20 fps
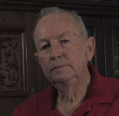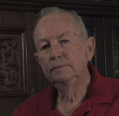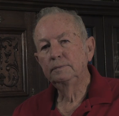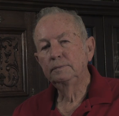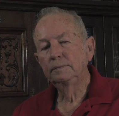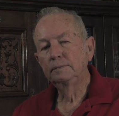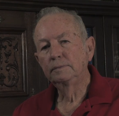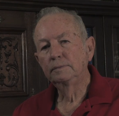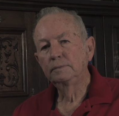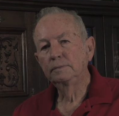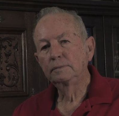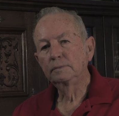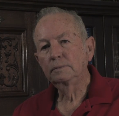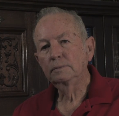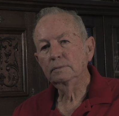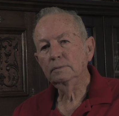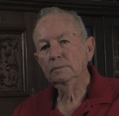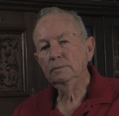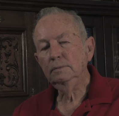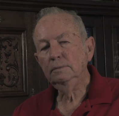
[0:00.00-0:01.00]

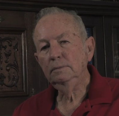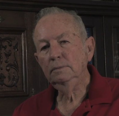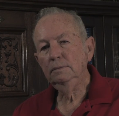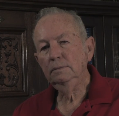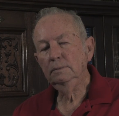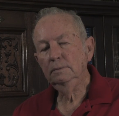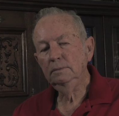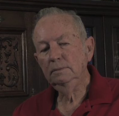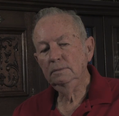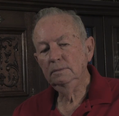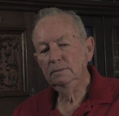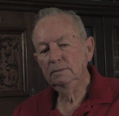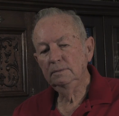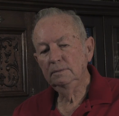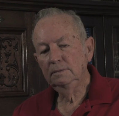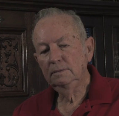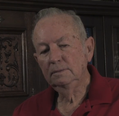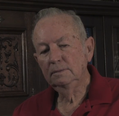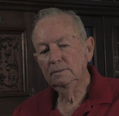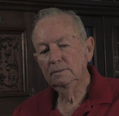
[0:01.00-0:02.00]

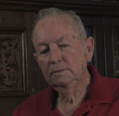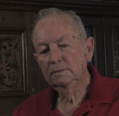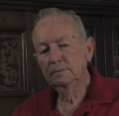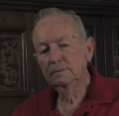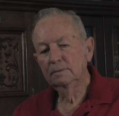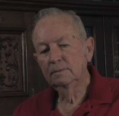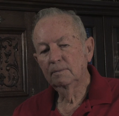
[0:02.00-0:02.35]
Nobody speaks.